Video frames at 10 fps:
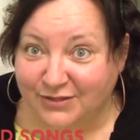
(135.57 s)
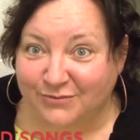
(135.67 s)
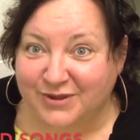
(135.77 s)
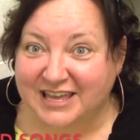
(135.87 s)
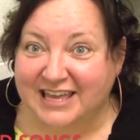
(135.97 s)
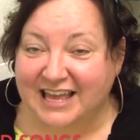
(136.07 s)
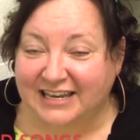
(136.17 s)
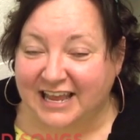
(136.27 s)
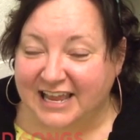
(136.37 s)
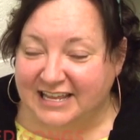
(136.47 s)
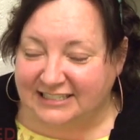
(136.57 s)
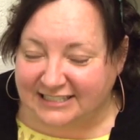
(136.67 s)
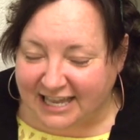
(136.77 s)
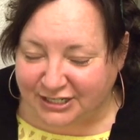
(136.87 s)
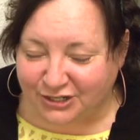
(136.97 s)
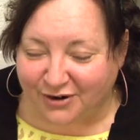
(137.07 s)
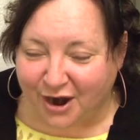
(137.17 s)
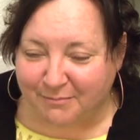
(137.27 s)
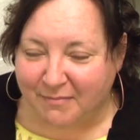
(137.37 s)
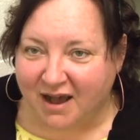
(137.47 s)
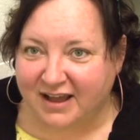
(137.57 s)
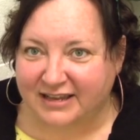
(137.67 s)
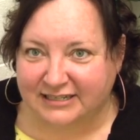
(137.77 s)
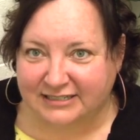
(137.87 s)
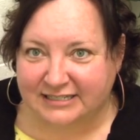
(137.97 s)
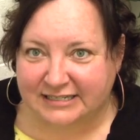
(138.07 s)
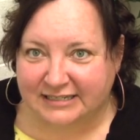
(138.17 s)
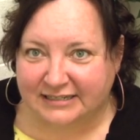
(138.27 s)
that we can center our mind.